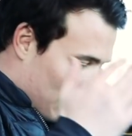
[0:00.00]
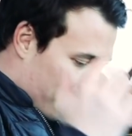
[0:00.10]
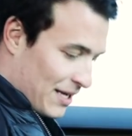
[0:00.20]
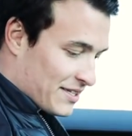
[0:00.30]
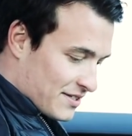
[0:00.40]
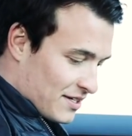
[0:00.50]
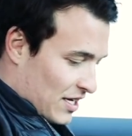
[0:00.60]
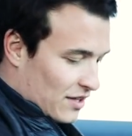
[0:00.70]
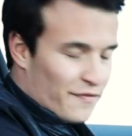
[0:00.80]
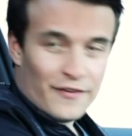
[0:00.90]
But
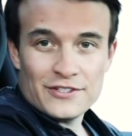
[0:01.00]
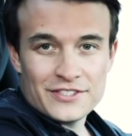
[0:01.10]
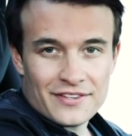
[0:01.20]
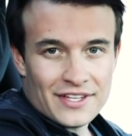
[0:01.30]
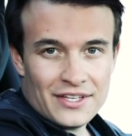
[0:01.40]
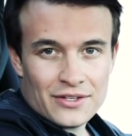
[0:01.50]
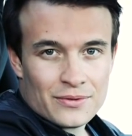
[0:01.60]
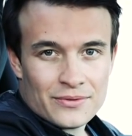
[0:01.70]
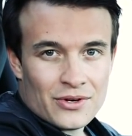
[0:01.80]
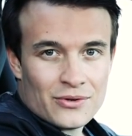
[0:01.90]
the first thing
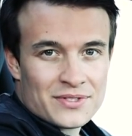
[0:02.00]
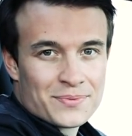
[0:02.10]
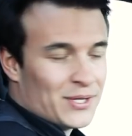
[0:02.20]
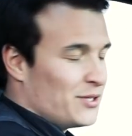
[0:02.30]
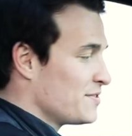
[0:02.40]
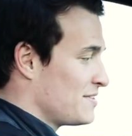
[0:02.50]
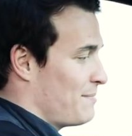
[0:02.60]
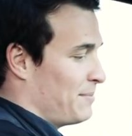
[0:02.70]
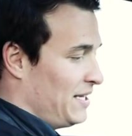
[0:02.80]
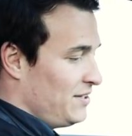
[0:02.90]
you'll notice when you
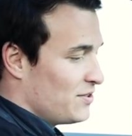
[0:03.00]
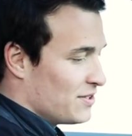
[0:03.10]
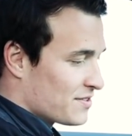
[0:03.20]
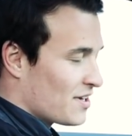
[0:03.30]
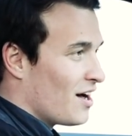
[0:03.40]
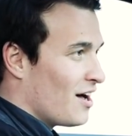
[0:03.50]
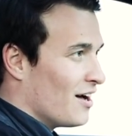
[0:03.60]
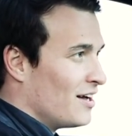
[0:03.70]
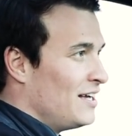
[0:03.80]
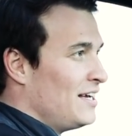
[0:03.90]
step into this
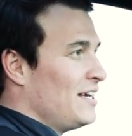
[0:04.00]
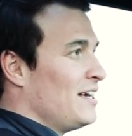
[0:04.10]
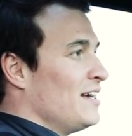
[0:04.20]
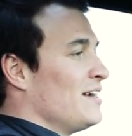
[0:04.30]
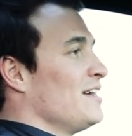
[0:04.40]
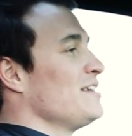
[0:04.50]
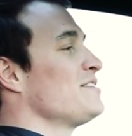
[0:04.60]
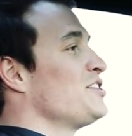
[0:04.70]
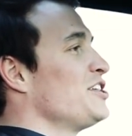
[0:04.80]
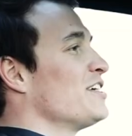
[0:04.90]
car is
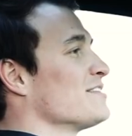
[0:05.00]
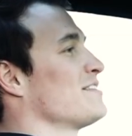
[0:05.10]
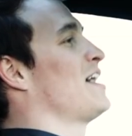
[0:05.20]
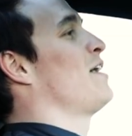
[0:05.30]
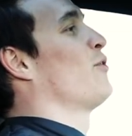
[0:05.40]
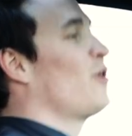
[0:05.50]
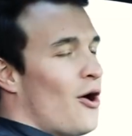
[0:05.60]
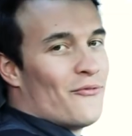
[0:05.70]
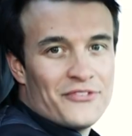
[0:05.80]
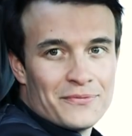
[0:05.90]
just how
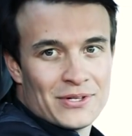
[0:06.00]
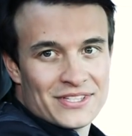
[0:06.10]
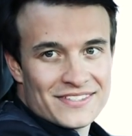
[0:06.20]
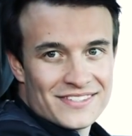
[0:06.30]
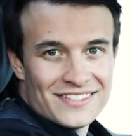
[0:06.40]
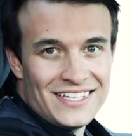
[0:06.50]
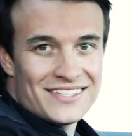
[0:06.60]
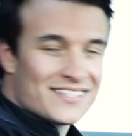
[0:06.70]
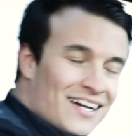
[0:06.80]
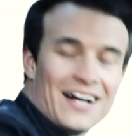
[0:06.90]
comfortable the
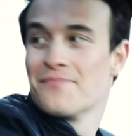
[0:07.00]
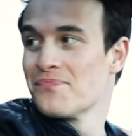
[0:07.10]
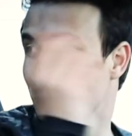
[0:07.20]
seats are.